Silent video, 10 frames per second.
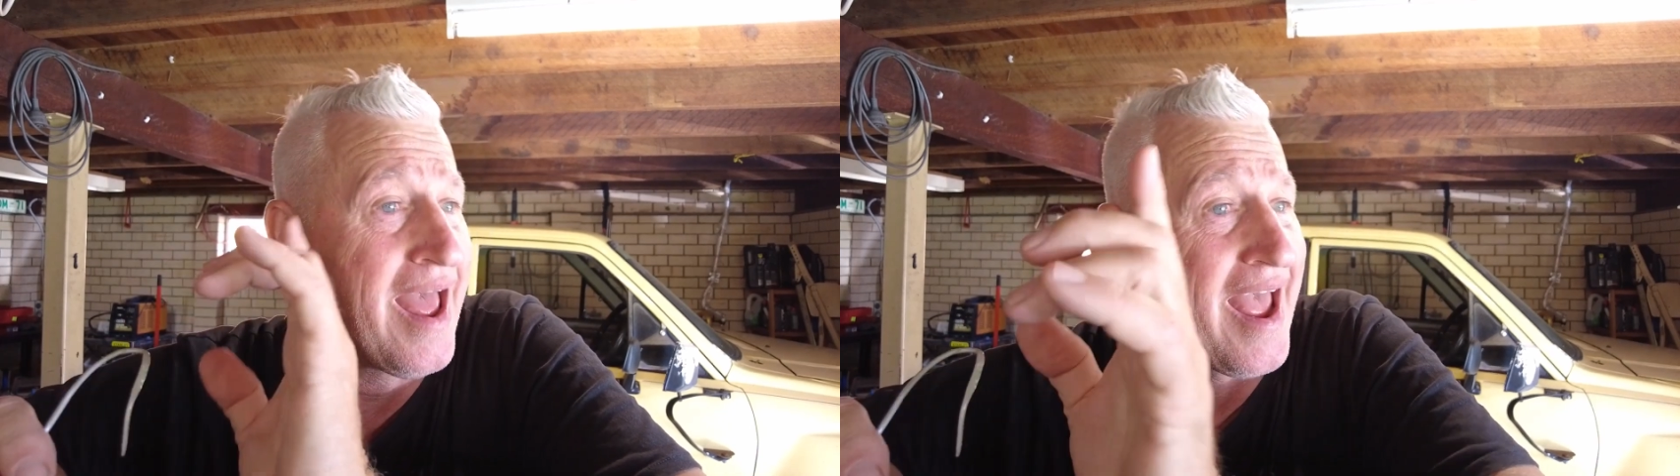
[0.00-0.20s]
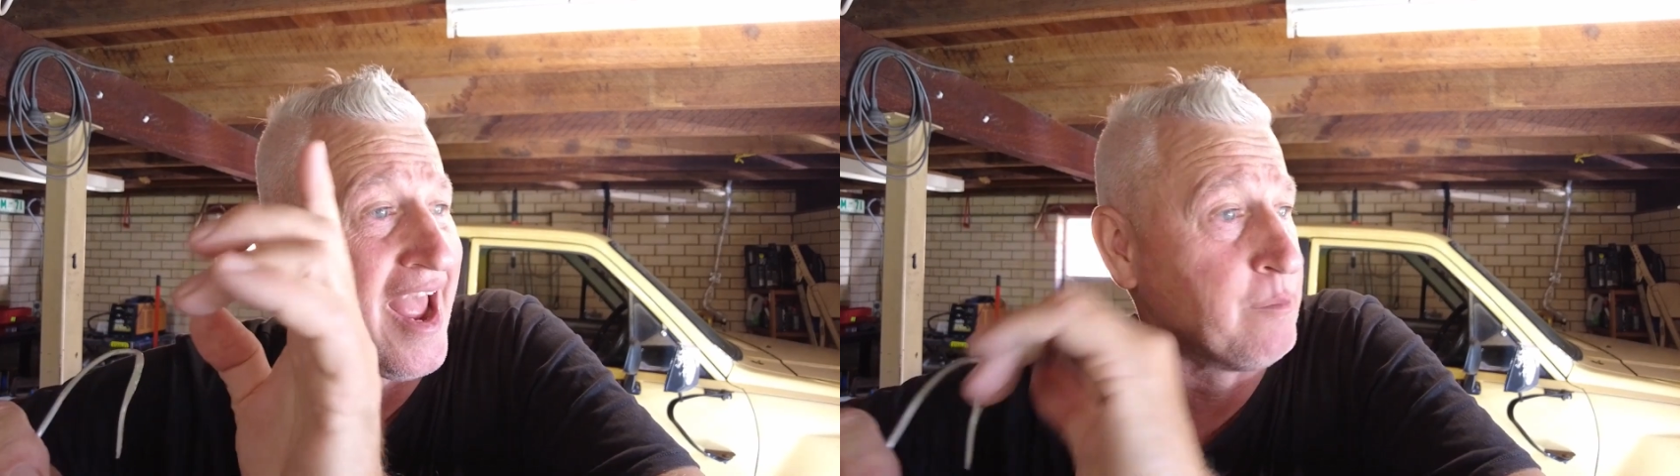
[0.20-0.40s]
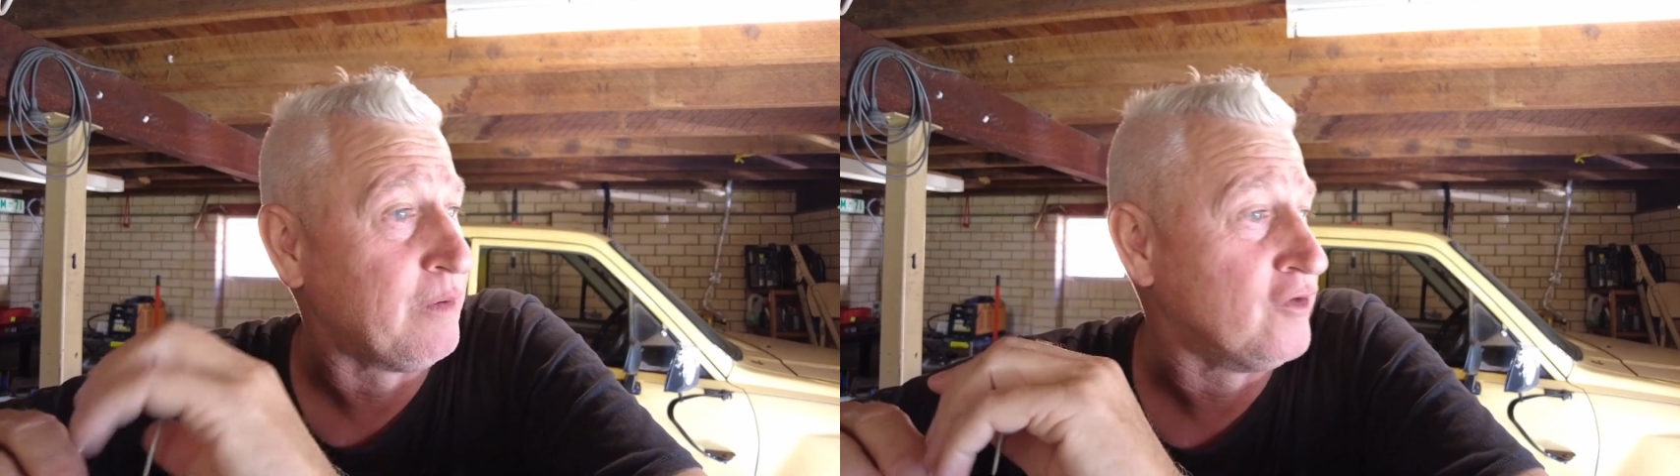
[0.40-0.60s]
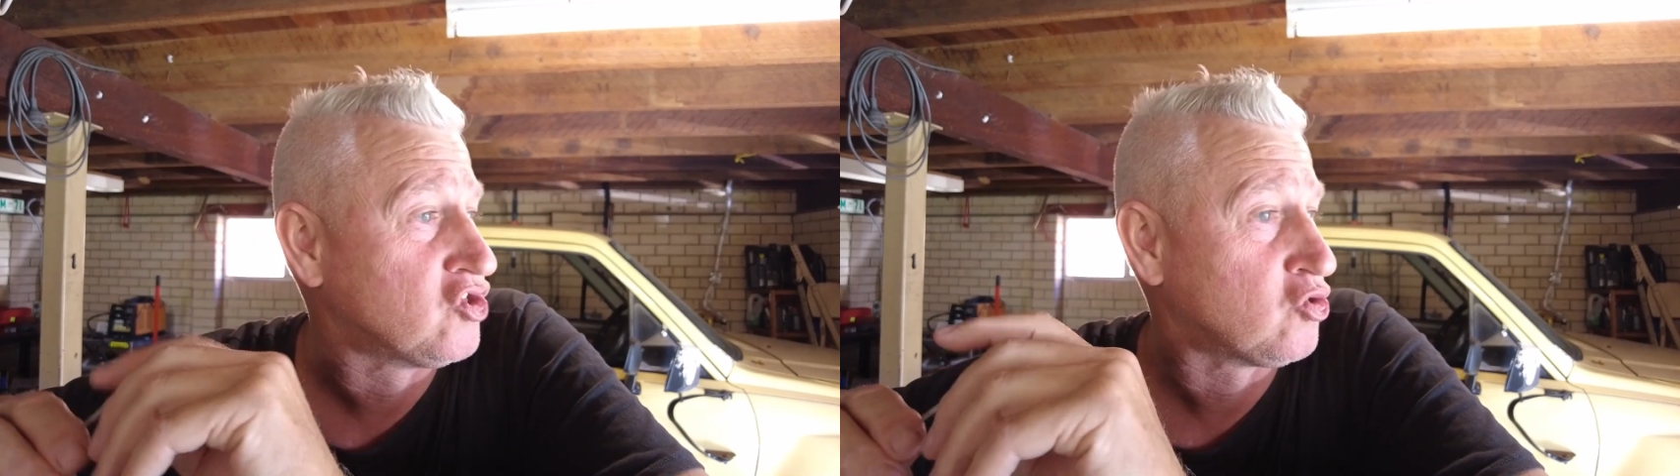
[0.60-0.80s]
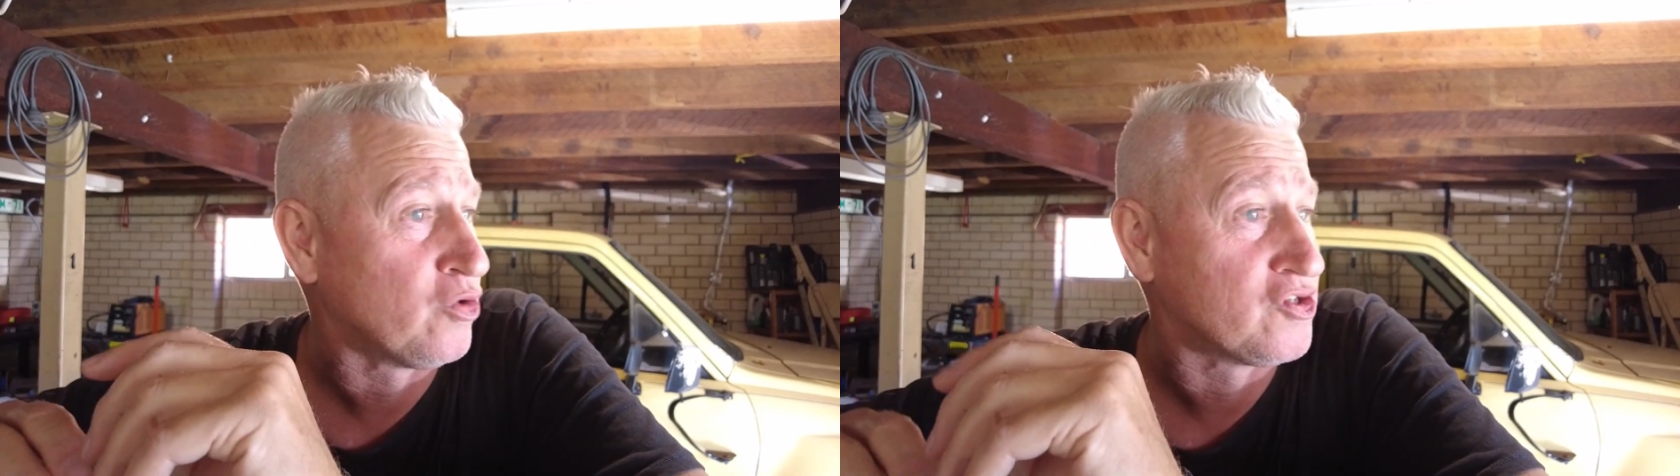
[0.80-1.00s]
and we've
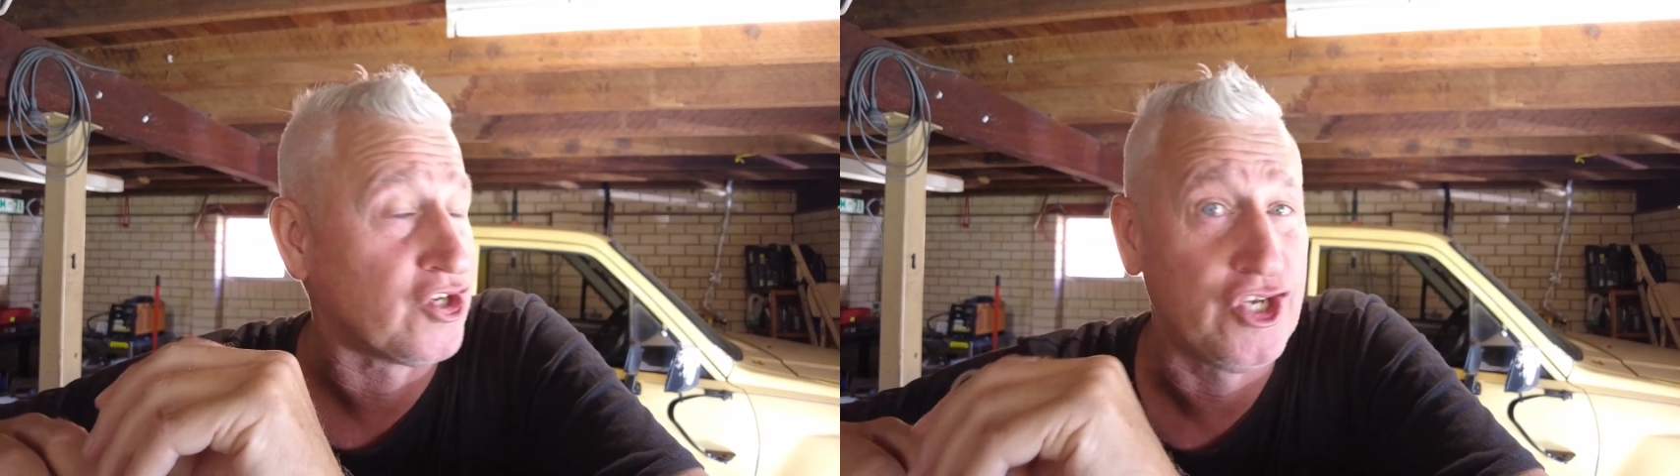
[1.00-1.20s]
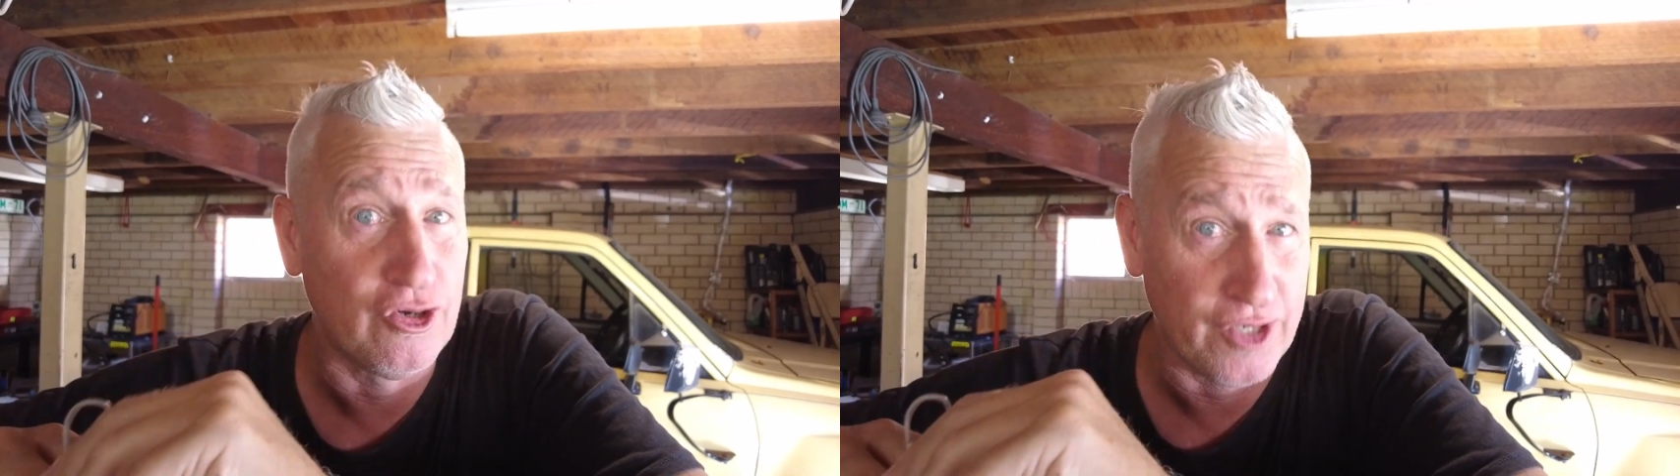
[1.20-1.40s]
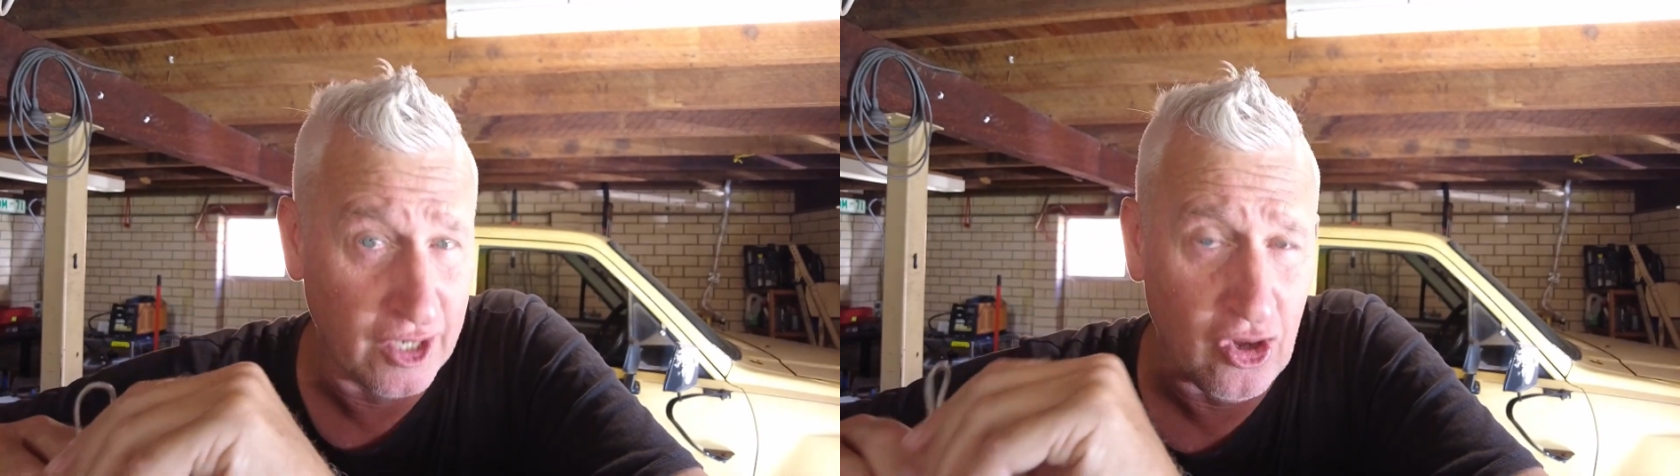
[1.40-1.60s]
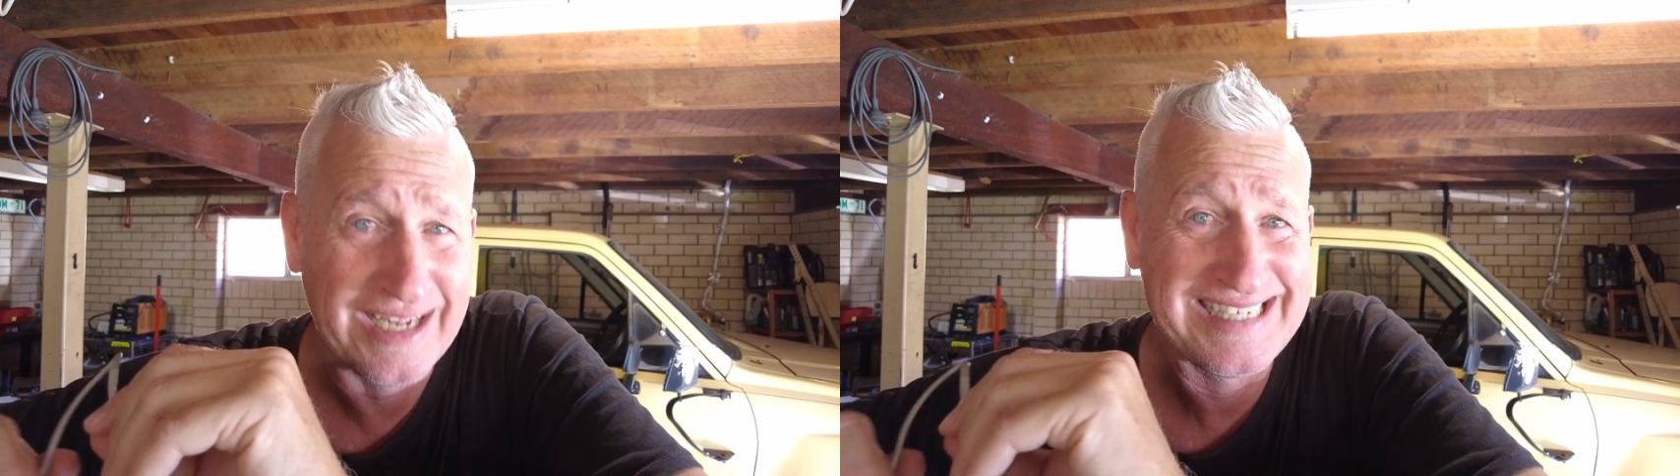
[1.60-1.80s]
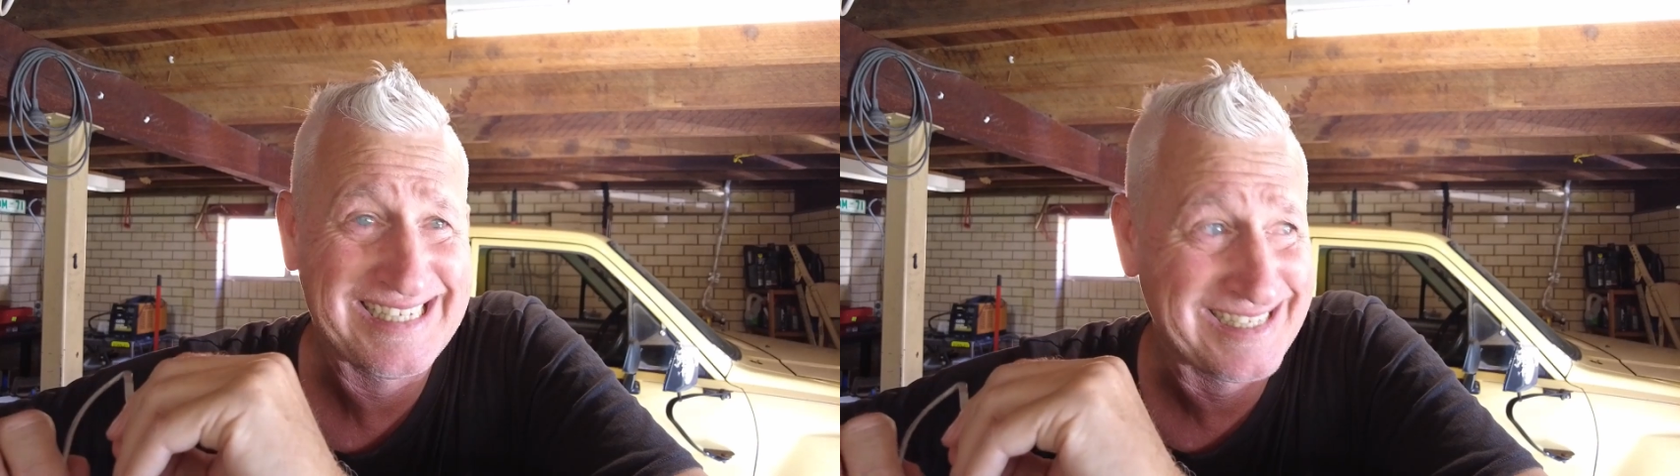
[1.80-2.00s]
installed a security
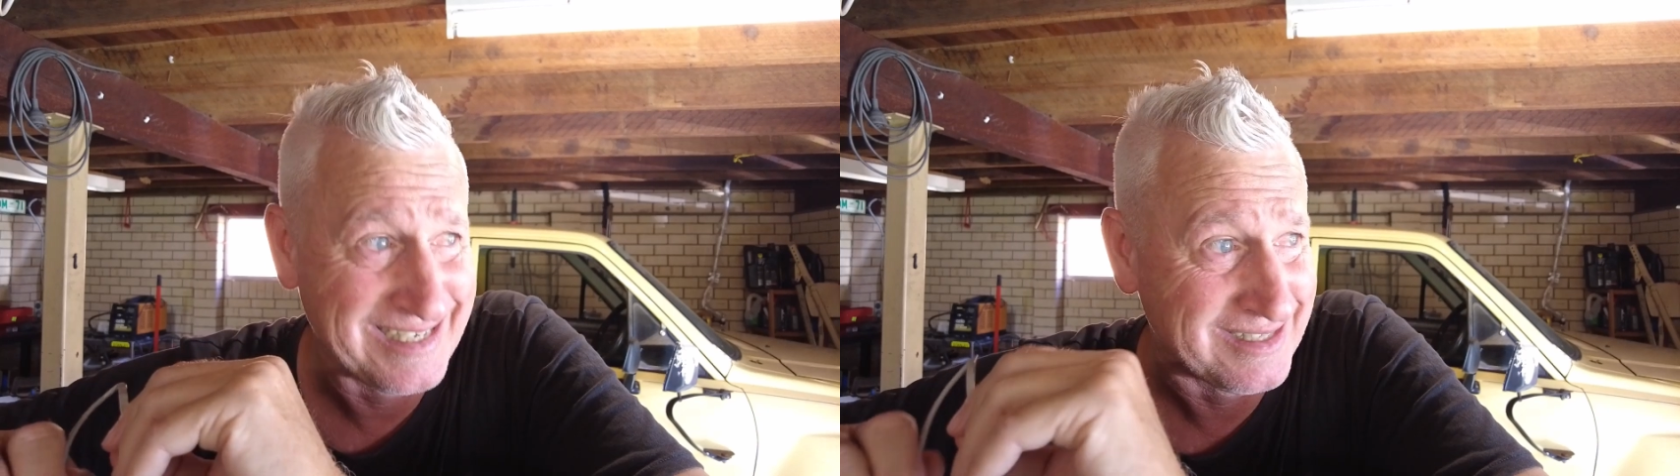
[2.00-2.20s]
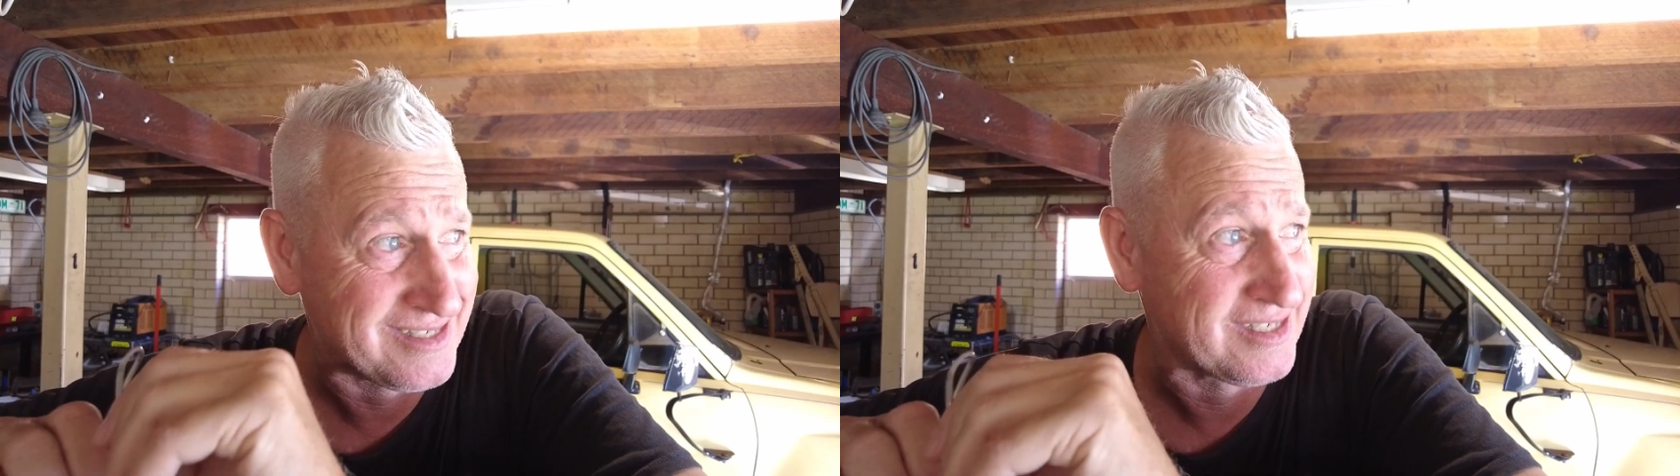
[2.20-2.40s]
light since.